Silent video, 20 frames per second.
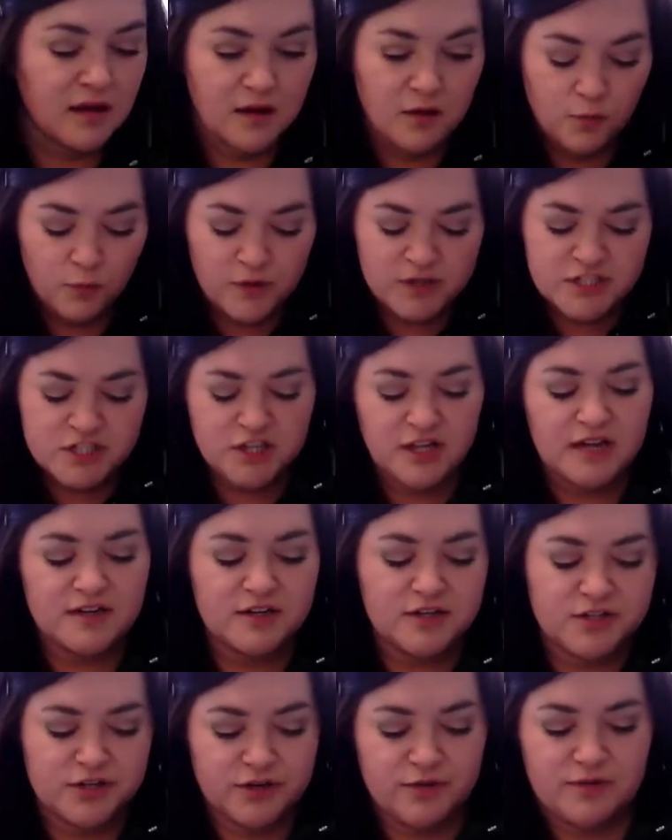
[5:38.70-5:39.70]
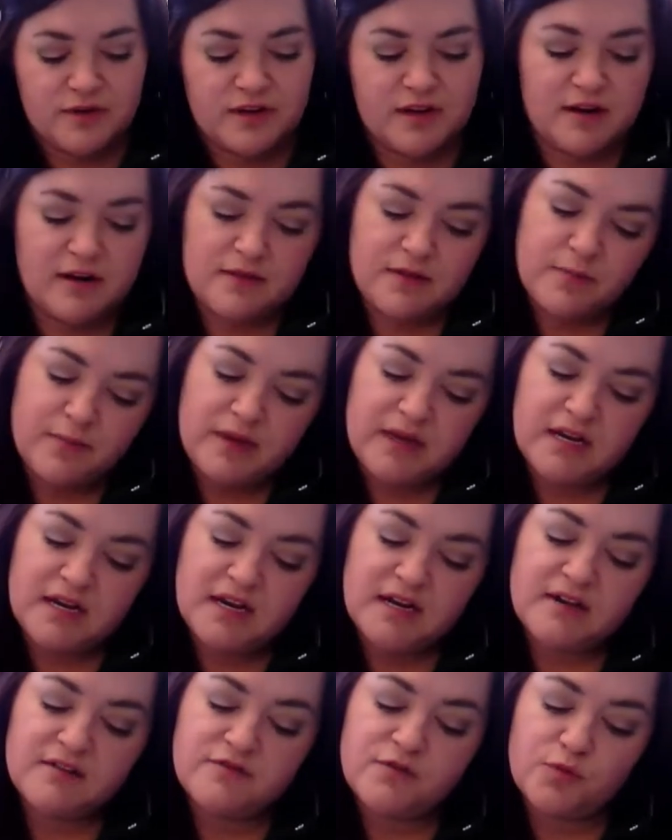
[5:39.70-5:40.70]
Which letter do you hear at the
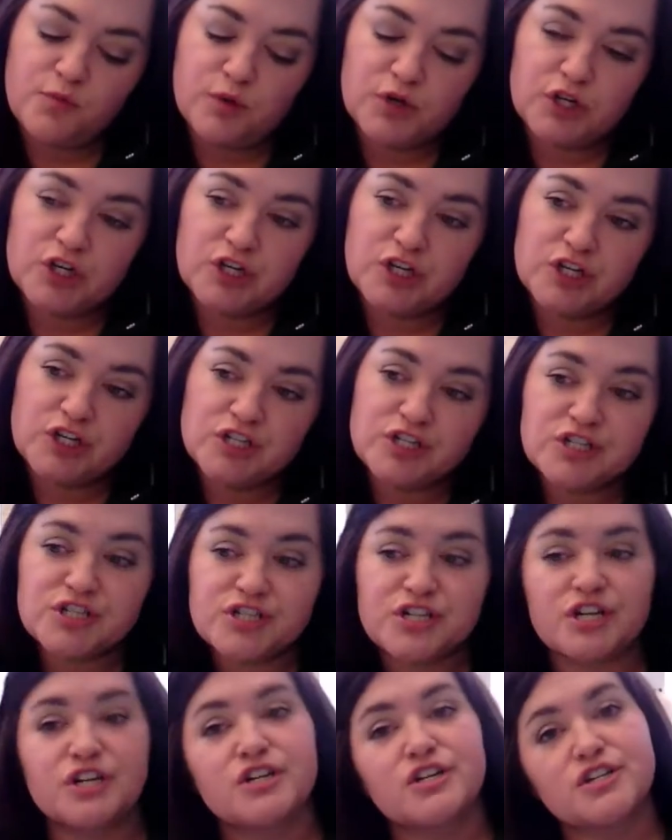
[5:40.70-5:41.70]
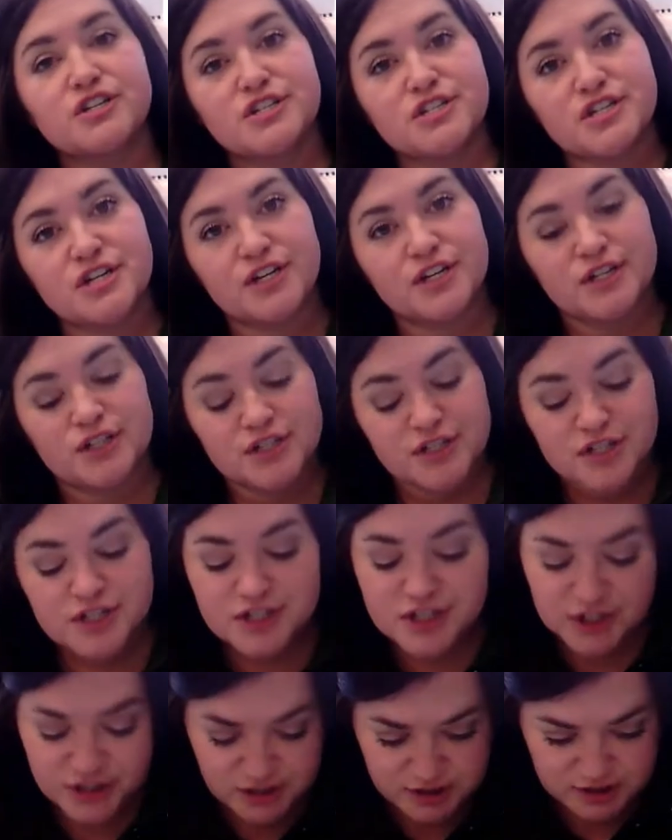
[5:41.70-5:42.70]
beginning of the word
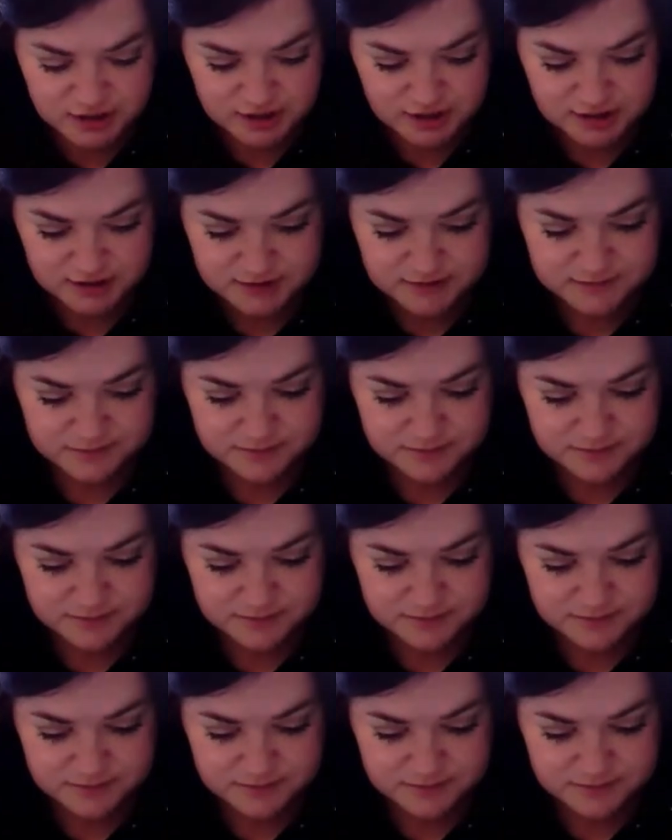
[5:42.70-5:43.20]
turn?